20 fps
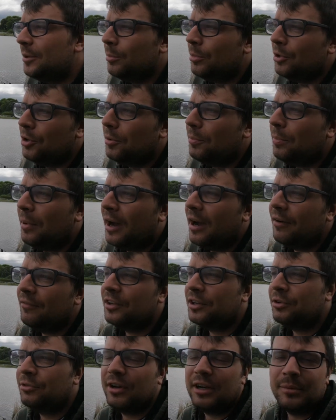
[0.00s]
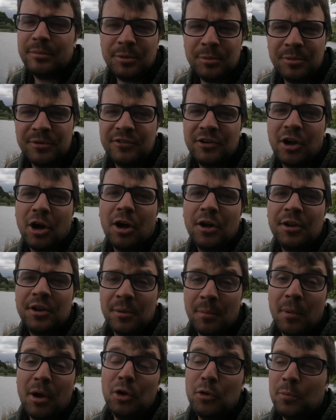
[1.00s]
But part of the agreement we've got at
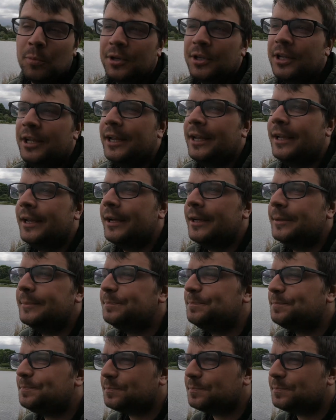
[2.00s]
the moment here